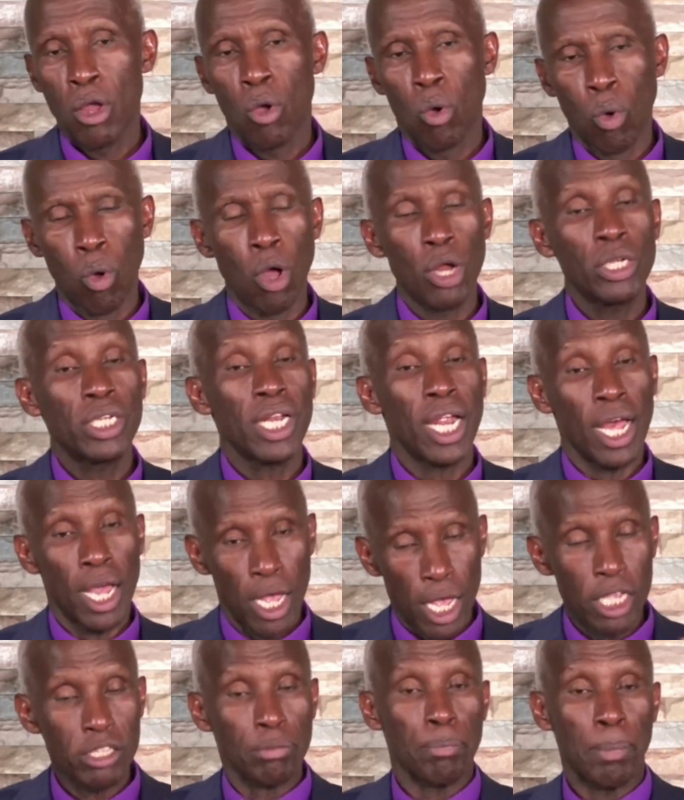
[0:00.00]
What
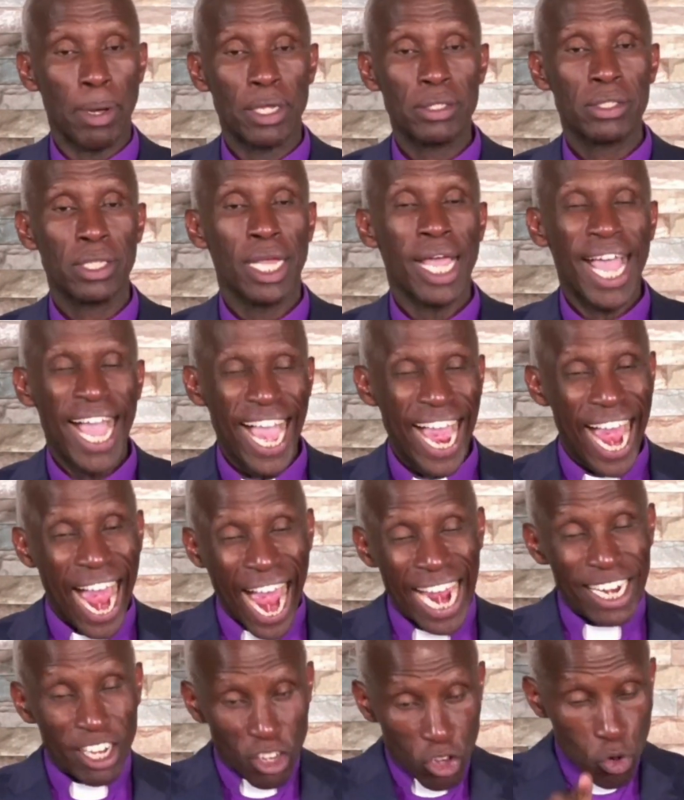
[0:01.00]
husbands
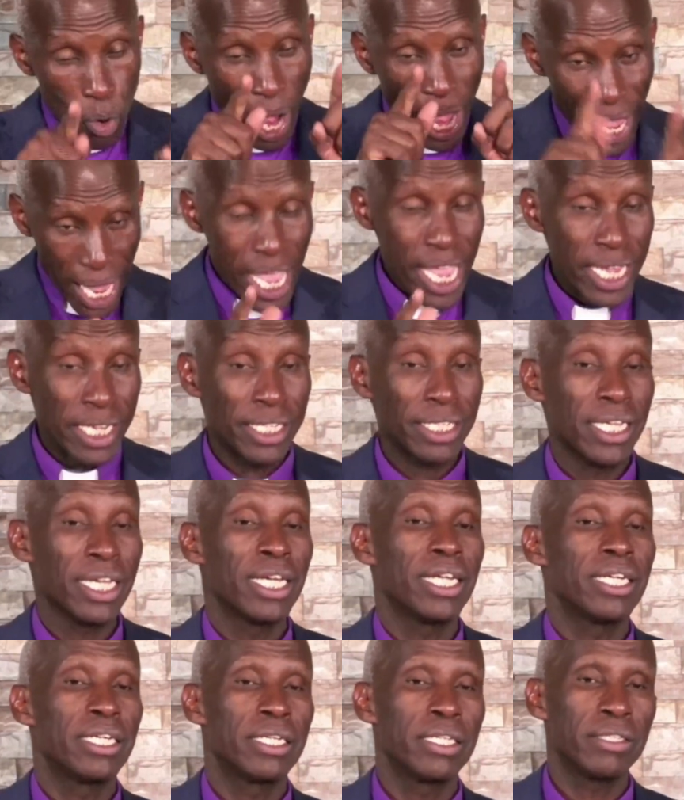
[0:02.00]
at your age
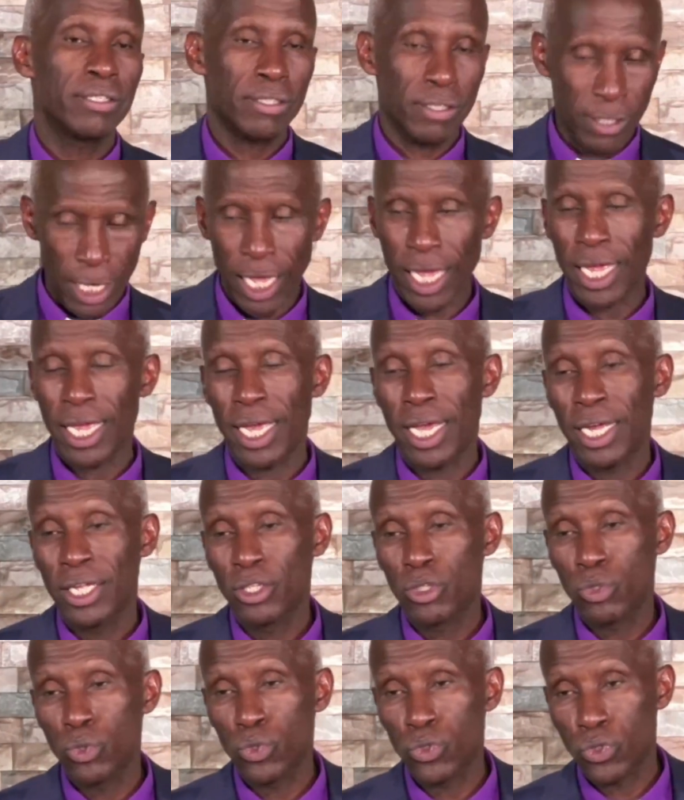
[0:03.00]
desire
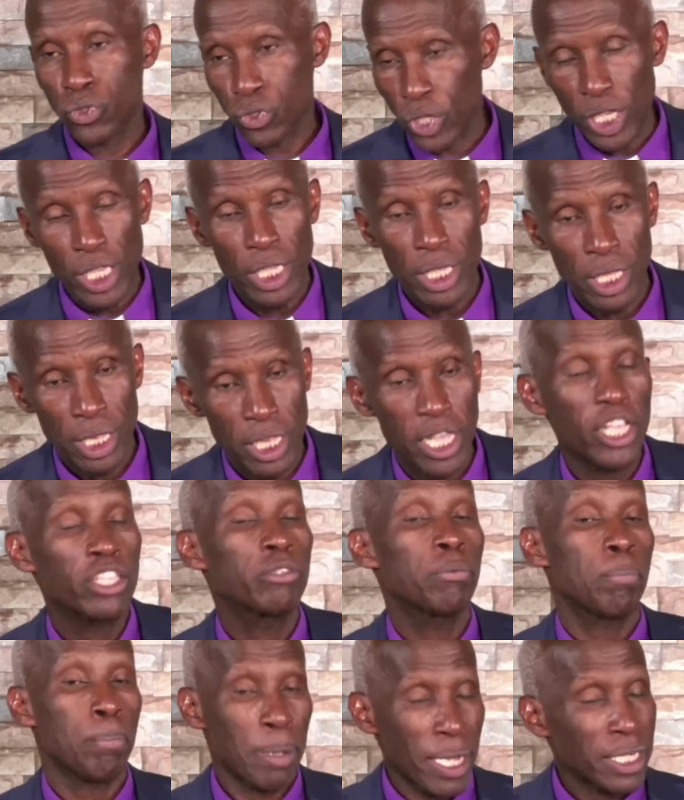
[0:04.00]
to see, they
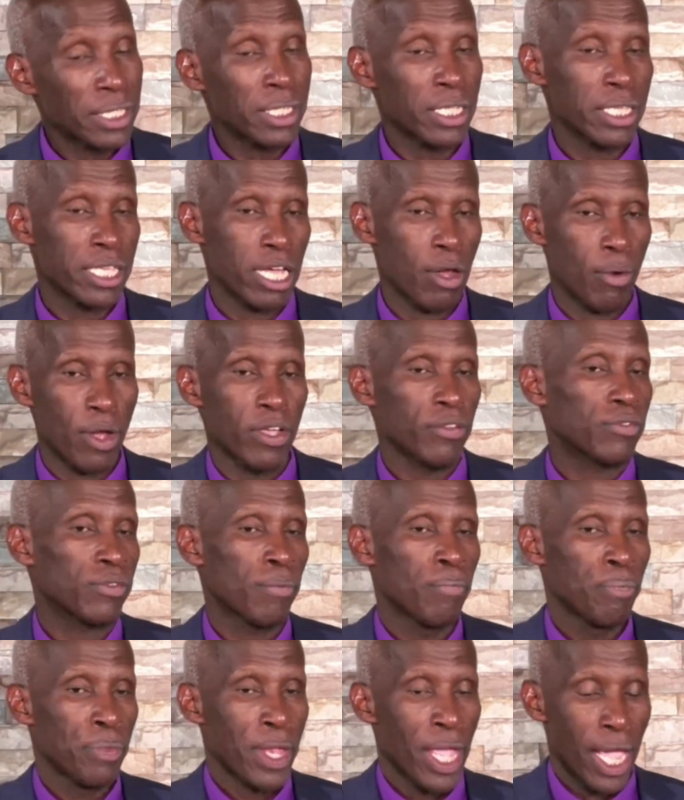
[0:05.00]
expect in their wives.
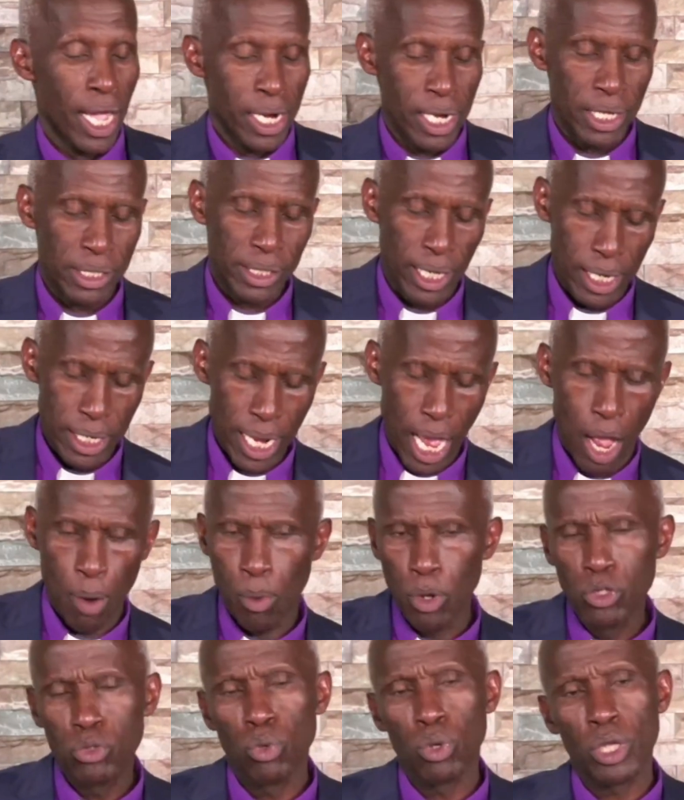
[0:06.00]
And I said, I
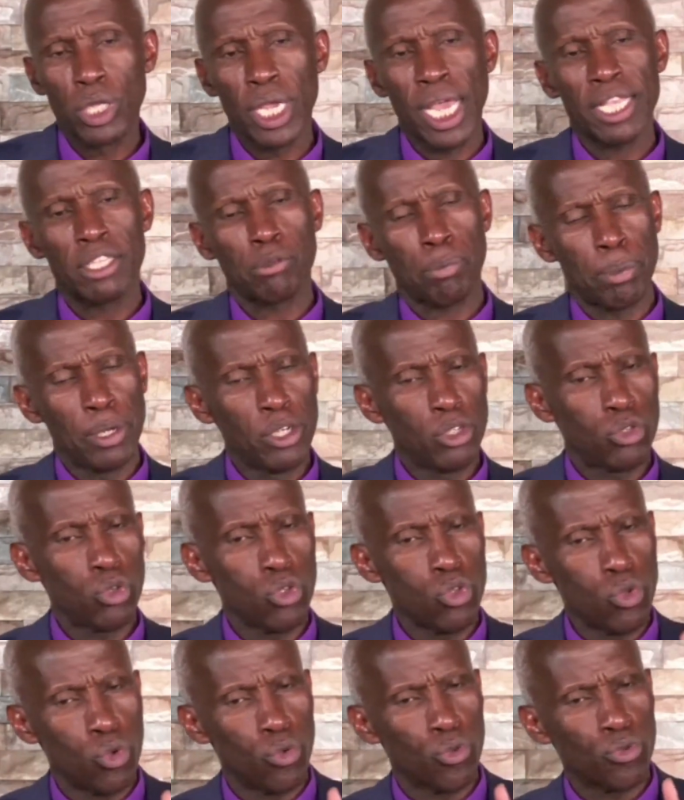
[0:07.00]
want to explain to
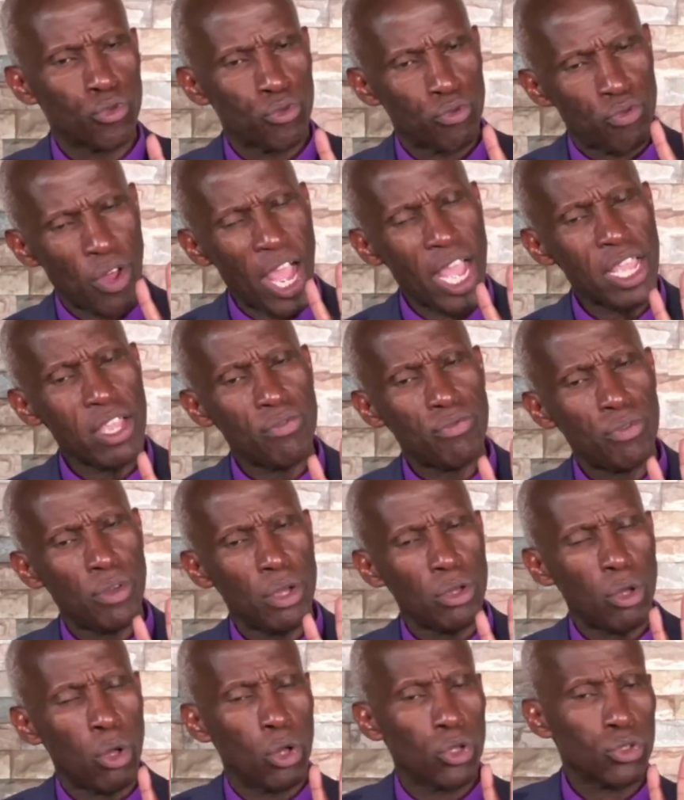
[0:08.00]
you 5
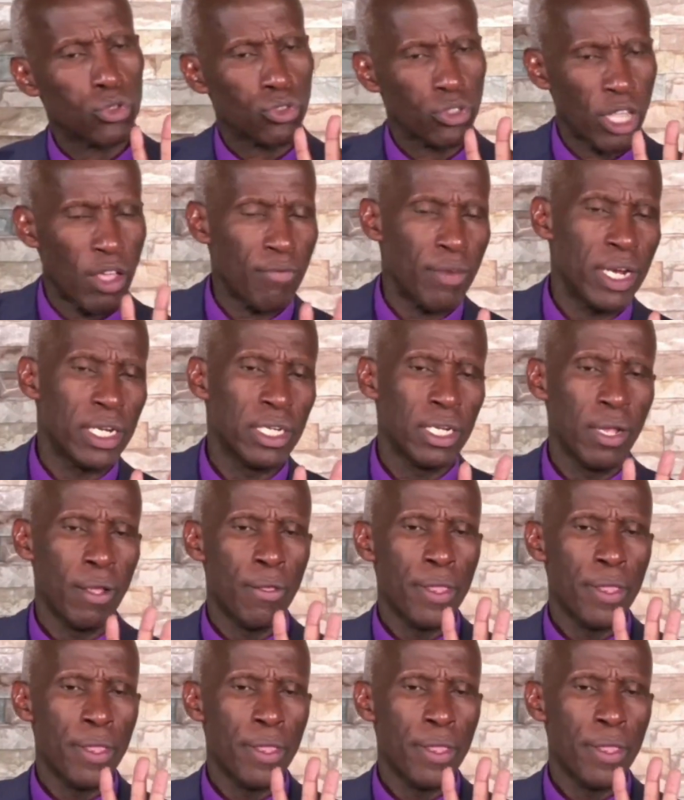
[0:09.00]
or 7